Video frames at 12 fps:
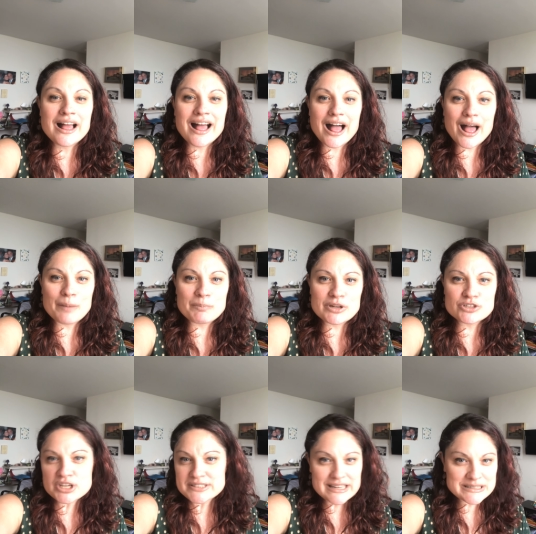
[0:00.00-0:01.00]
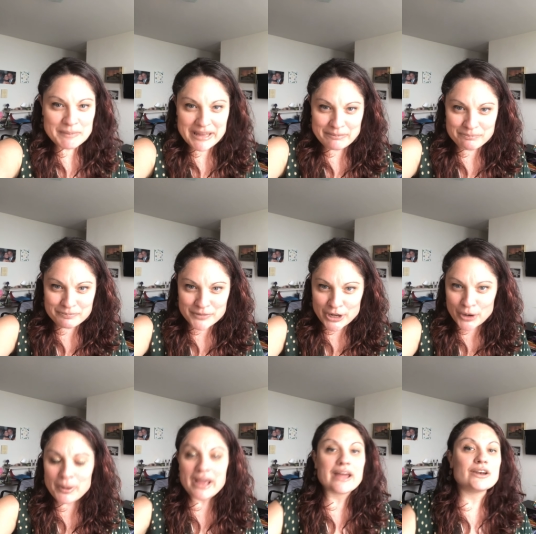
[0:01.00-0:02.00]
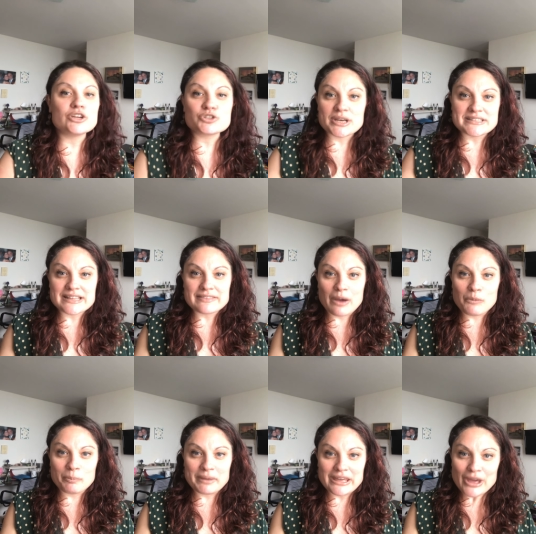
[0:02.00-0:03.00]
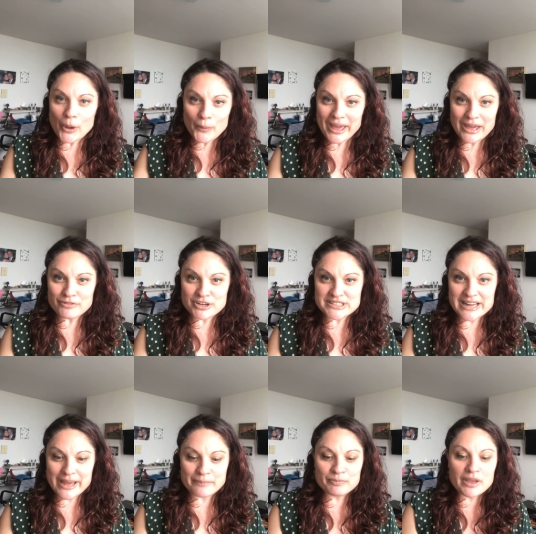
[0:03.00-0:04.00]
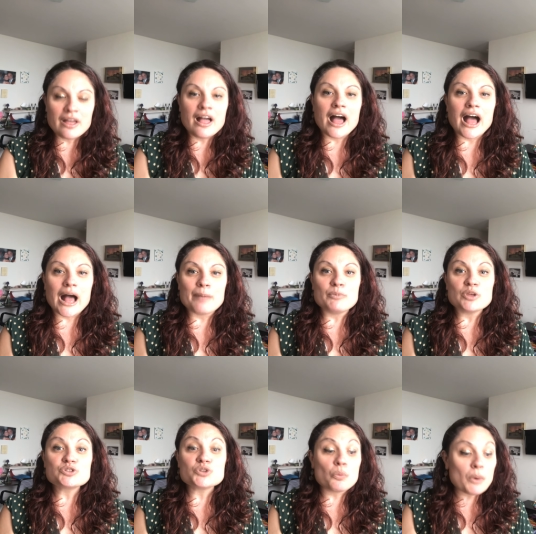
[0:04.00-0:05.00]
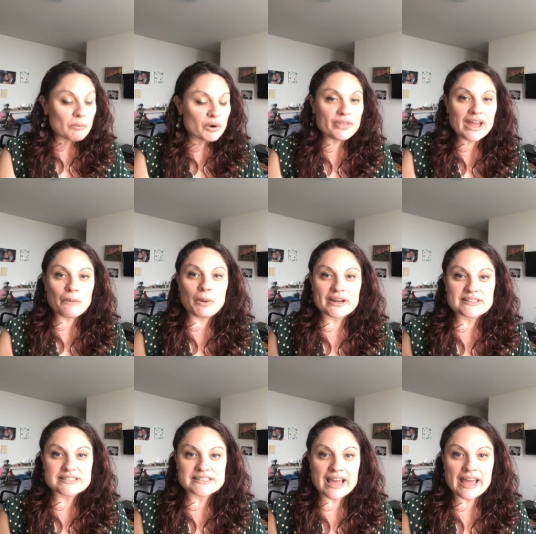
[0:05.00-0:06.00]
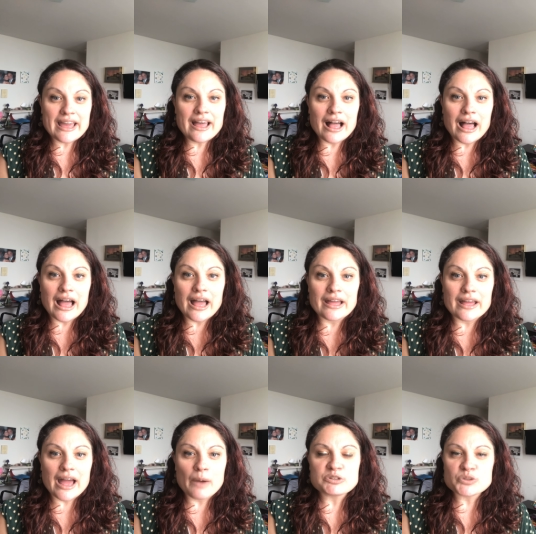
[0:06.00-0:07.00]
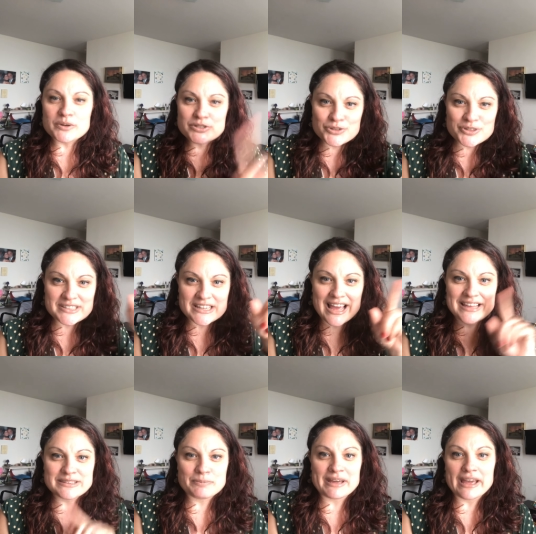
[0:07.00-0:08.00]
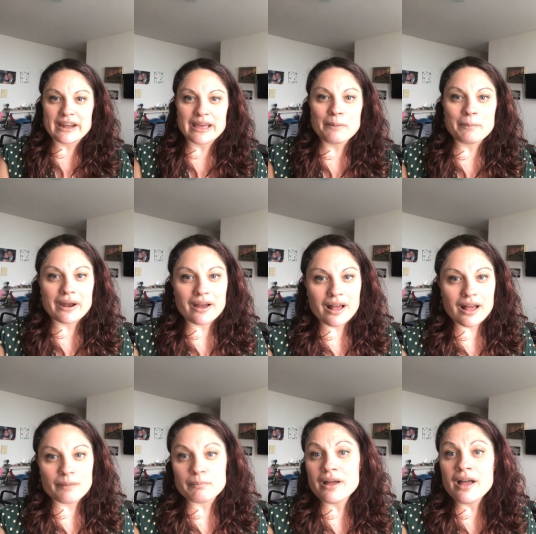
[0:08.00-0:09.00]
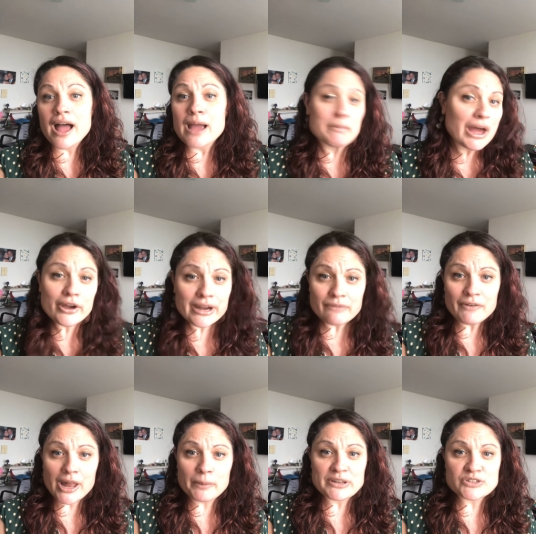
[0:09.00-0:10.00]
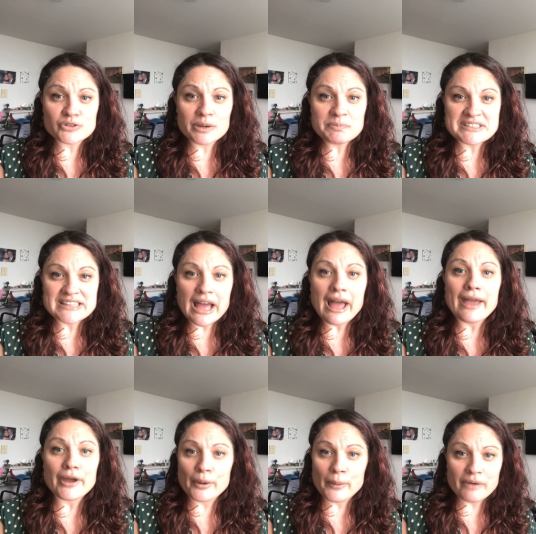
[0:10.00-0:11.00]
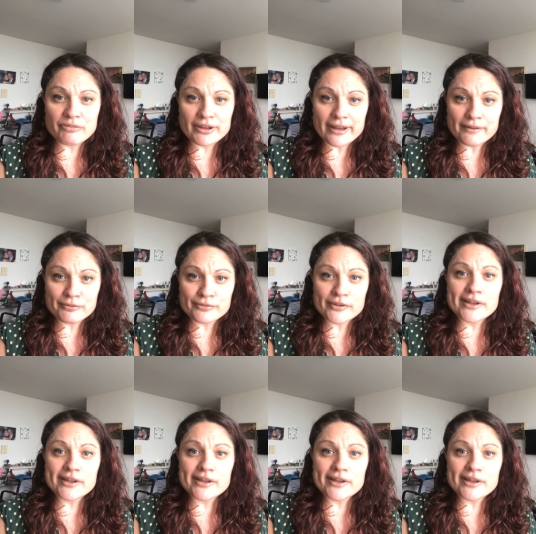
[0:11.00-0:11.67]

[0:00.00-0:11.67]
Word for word: um, just as me, you know, and trust that that will be okay for today. Um, so one more thing I wanted to say, uh, I was going to do this at the beginning, but um, I'm not good at following scripts. I go off the cuff.